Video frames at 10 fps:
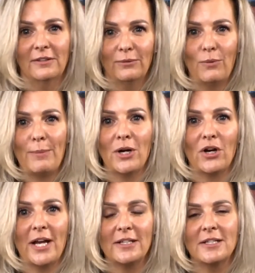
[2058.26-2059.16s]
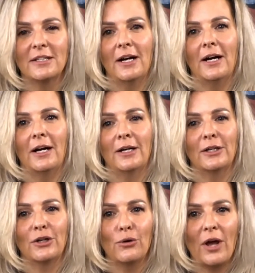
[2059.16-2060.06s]
webinar yet,
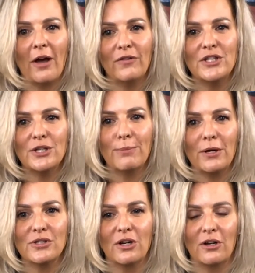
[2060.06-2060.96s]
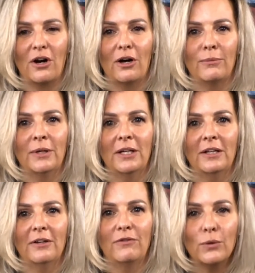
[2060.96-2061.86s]
go to
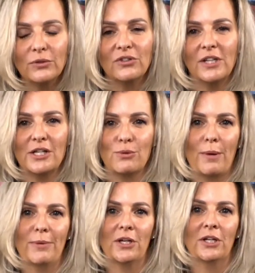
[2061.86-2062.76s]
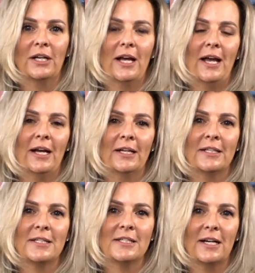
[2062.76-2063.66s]
FHumpires.com/webinar
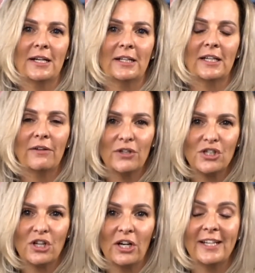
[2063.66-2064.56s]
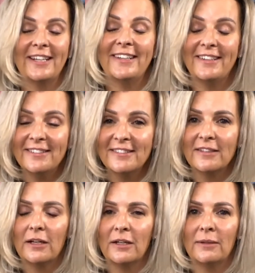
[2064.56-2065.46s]
and give it a shot. It is
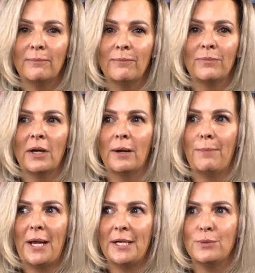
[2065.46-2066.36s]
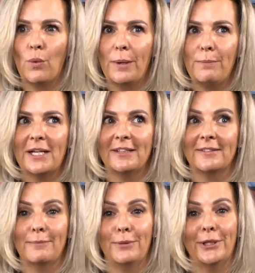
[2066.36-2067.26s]
a paid one because
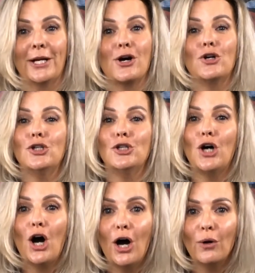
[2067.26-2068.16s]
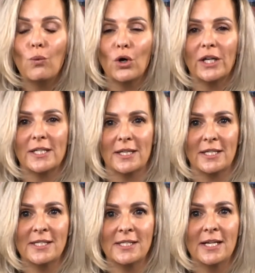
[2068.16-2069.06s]
I'm putting a lot of work into
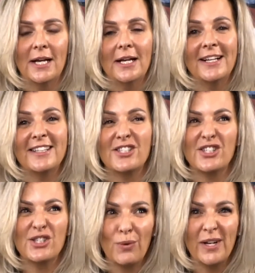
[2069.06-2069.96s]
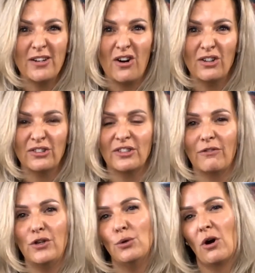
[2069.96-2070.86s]
this. It's just $20, and if
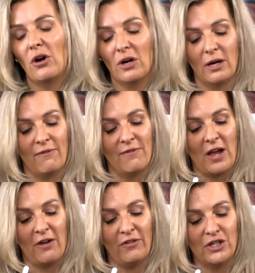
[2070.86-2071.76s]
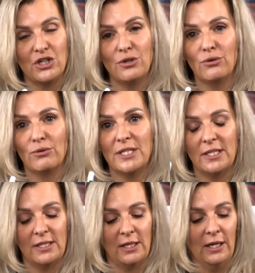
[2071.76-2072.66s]
you are a FHU
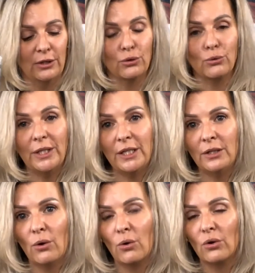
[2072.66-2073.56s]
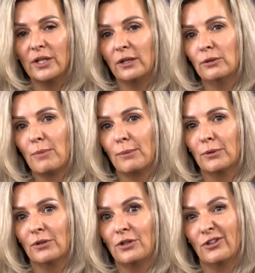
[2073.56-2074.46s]
3T green or yellow
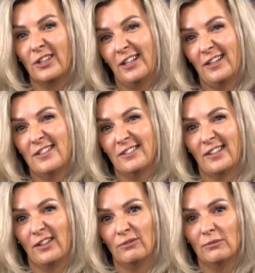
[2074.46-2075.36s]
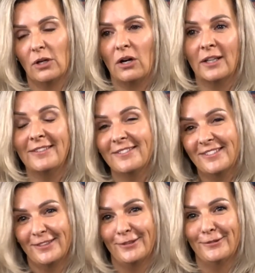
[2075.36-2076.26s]
member, you're going to get a discount on it.
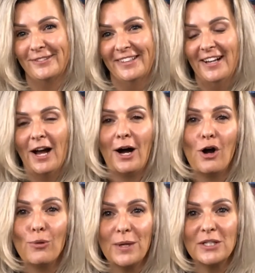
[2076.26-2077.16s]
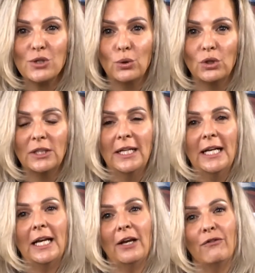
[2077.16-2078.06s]
So I hope that's cool.
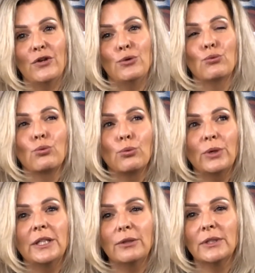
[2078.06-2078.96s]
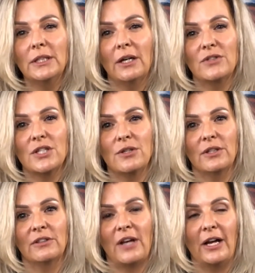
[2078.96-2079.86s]
If you'd really, really love to do
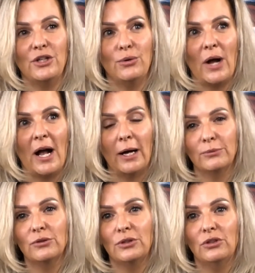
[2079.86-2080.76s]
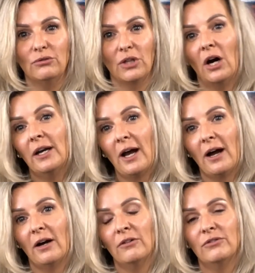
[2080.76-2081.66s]
this and you absolutely do not
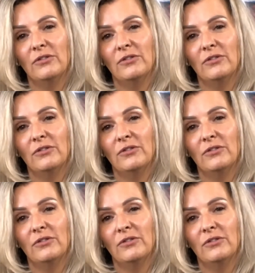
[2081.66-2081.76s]
have